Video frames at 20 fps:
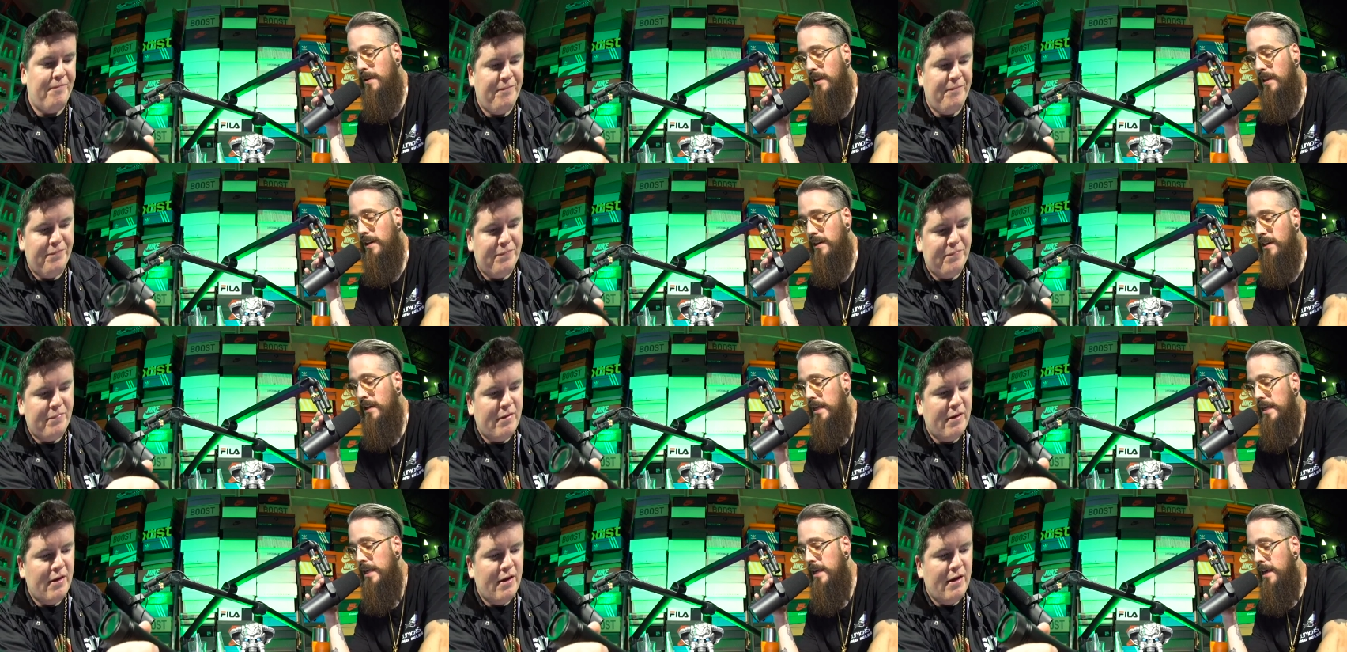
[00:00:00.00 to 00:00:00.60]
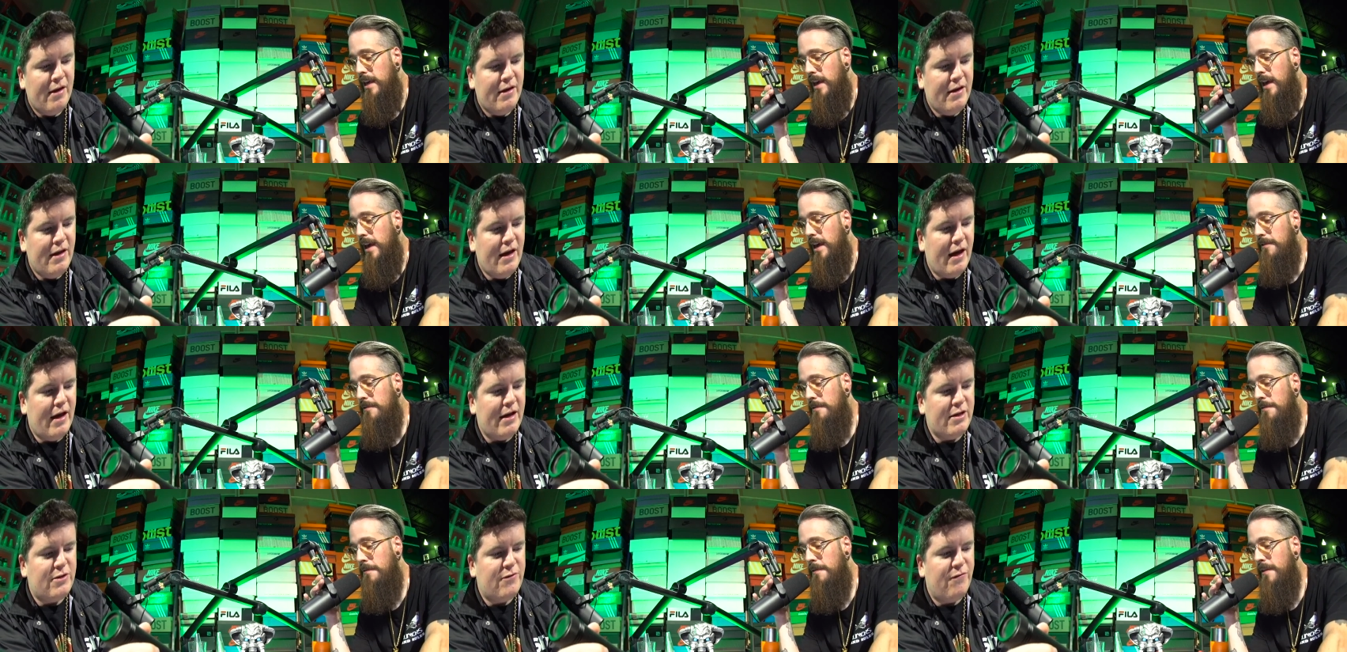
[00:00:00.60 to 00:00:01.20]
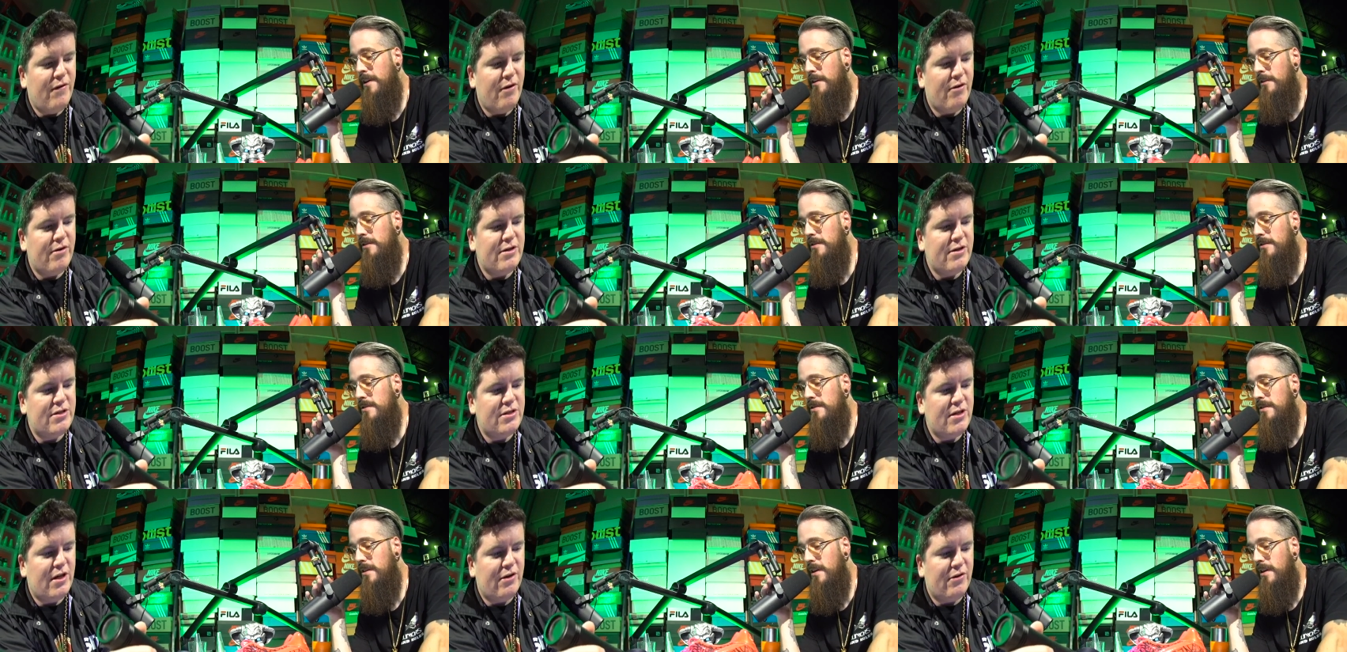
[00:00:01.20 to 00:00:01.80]
Speaker 1: Like, it
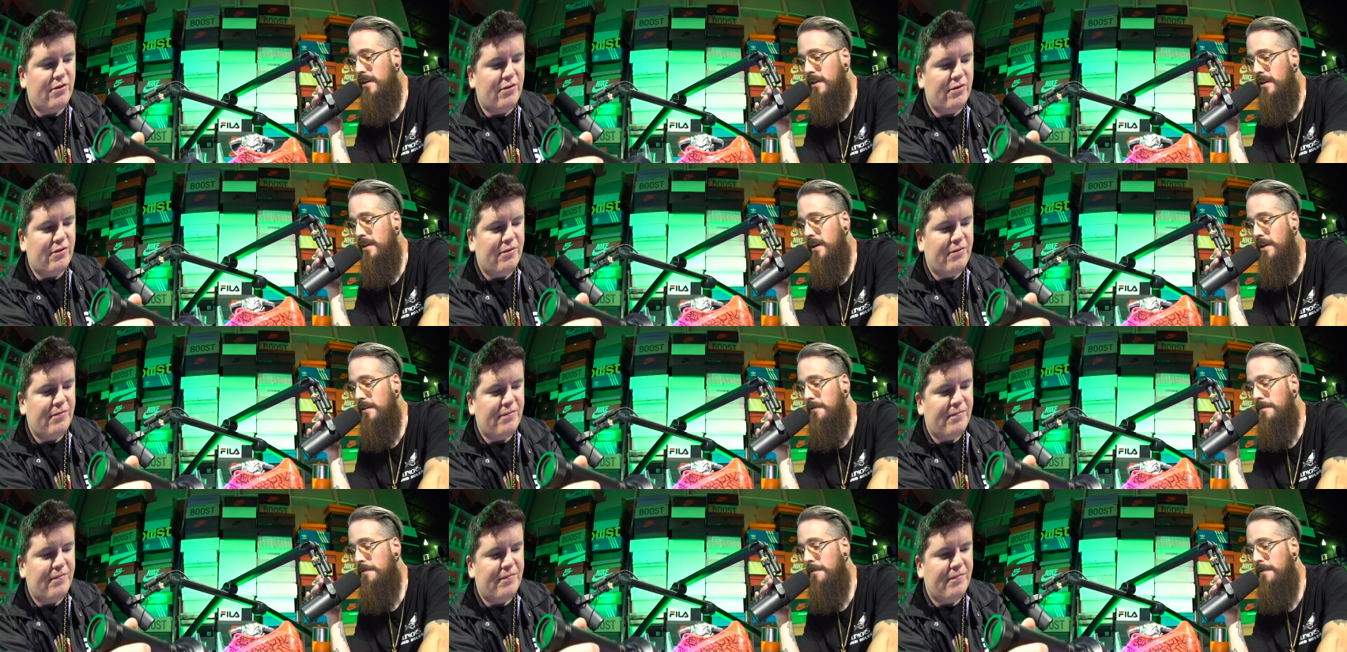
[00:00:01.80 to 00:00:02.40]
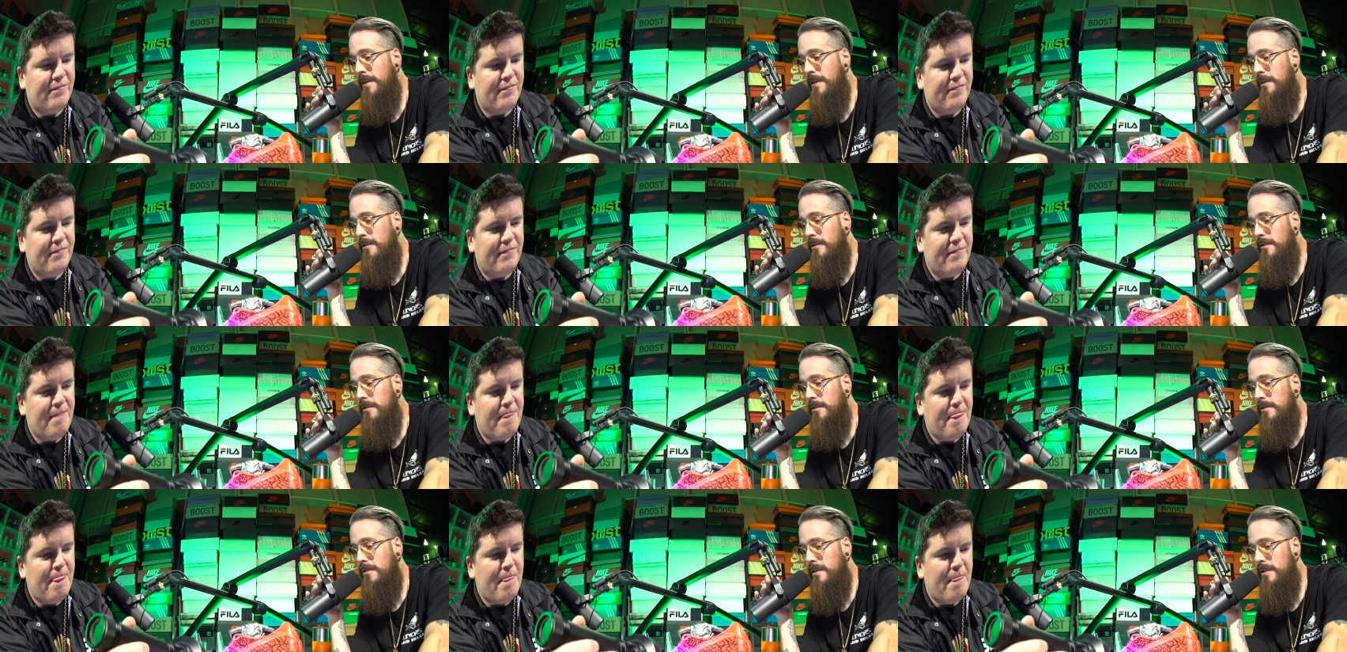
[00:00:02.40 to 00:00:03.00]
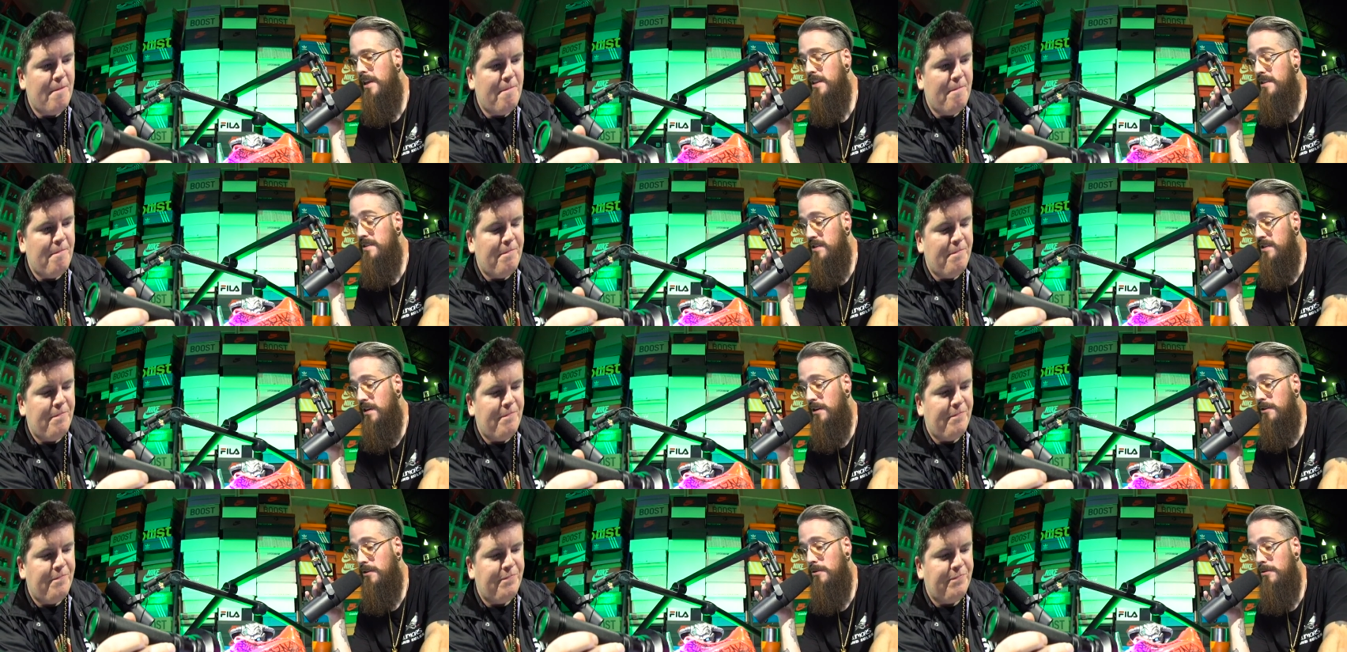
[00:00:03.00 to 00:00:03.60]
feels, it feel, it's
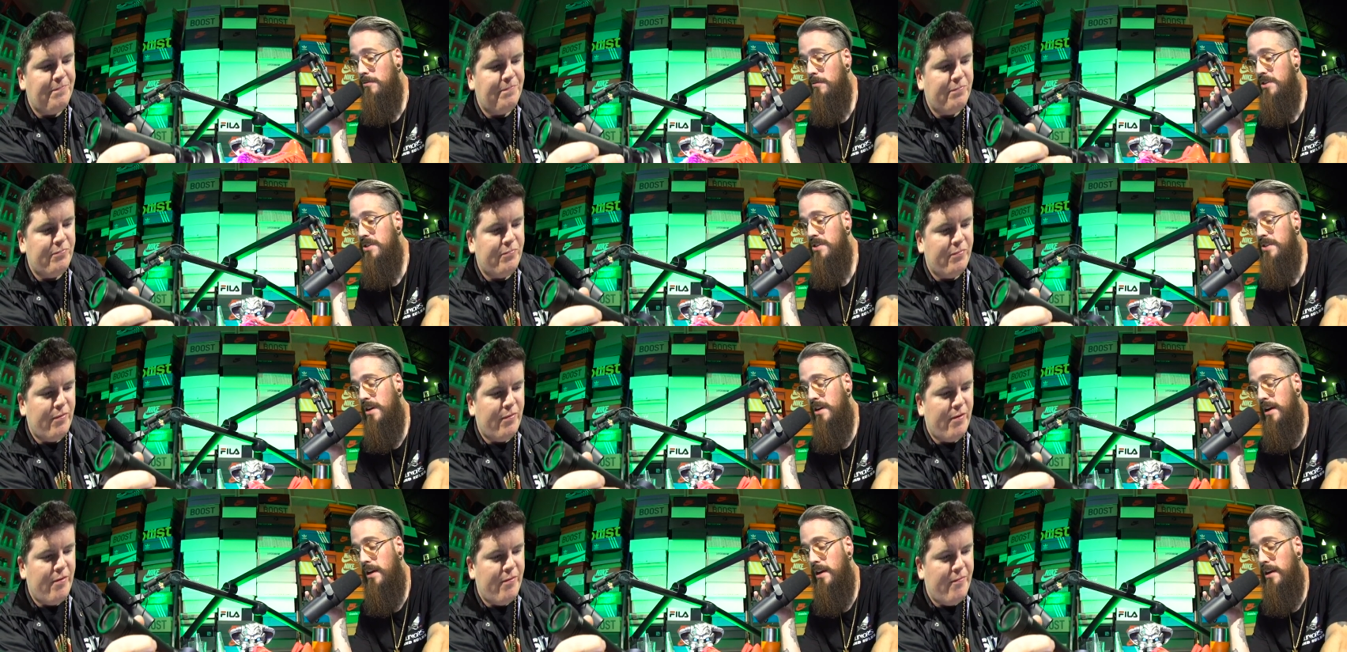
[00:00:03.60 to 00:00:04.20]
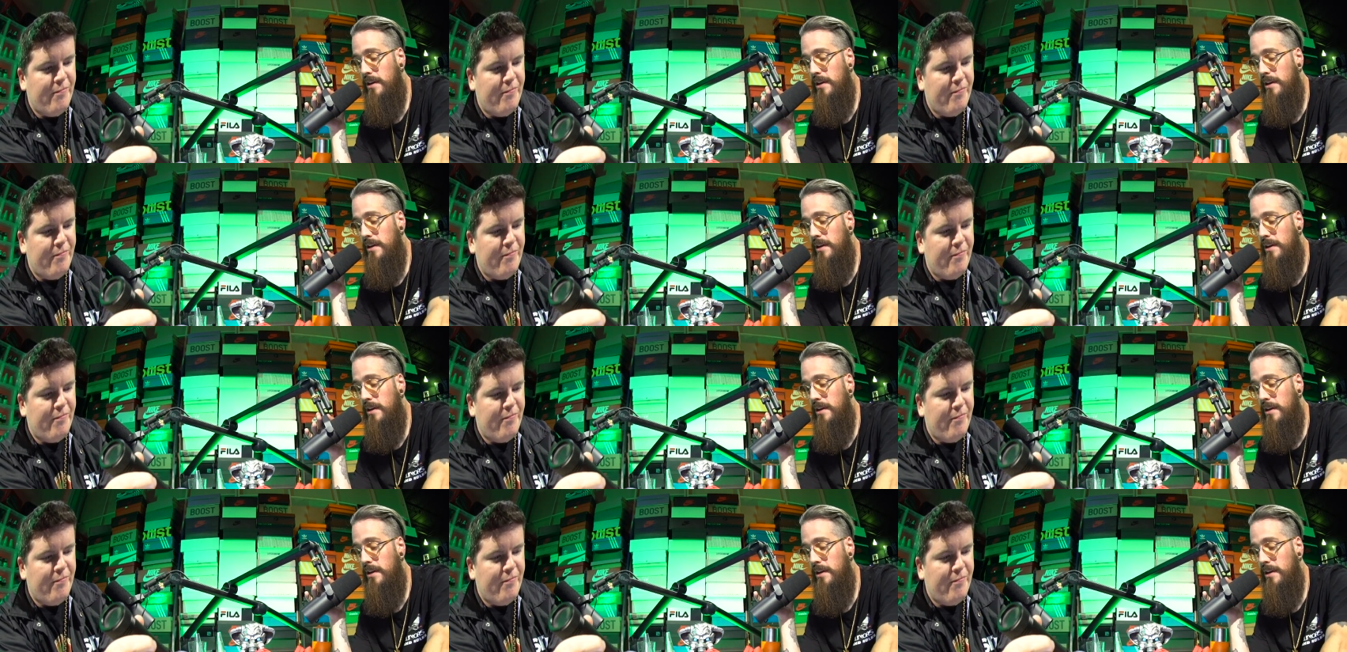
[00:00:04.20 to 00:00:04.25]
subtle, which I,